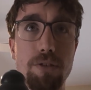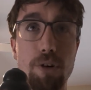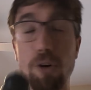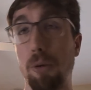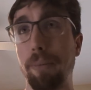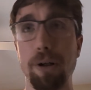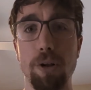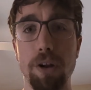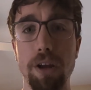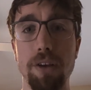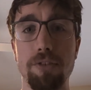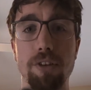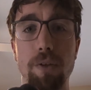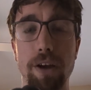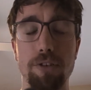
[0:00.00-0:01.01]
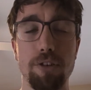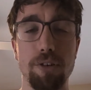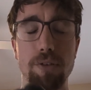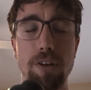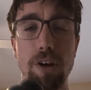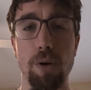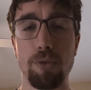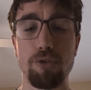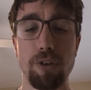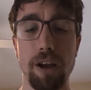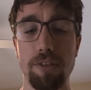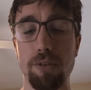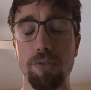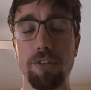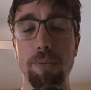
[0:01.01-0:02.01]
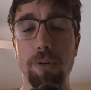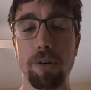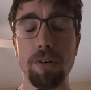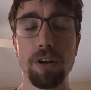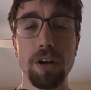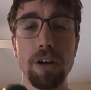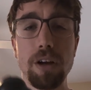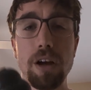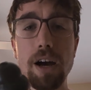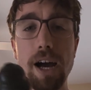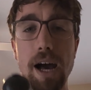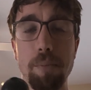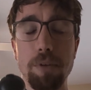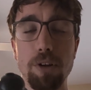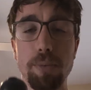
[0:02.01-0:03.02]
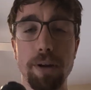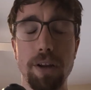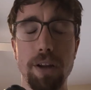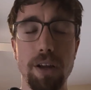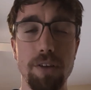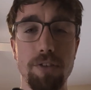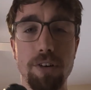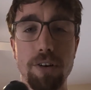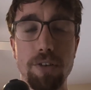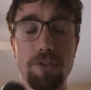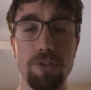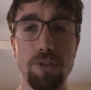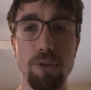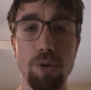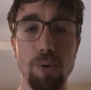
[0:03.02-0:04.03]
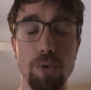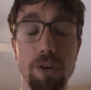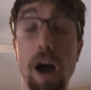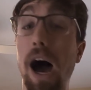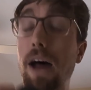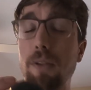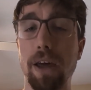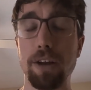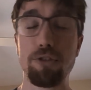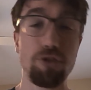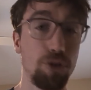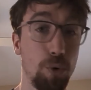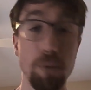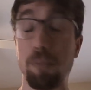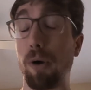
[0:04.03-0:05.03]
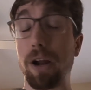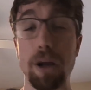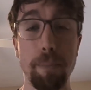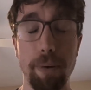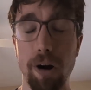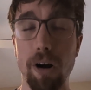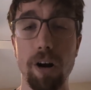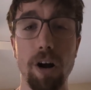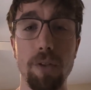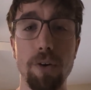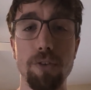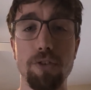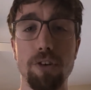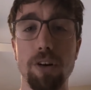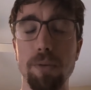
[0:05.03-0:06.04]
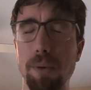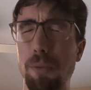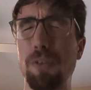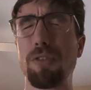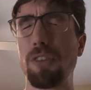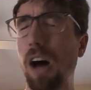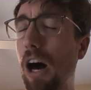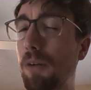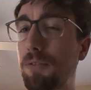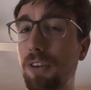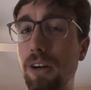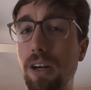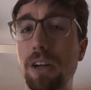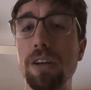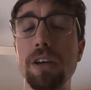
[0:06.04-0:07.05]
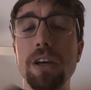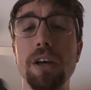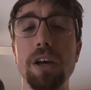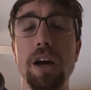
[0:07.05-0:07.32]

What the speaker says: durability, so like certain strengths. So some are a little bit easier to not like chew and break apart. Others are a bit softer.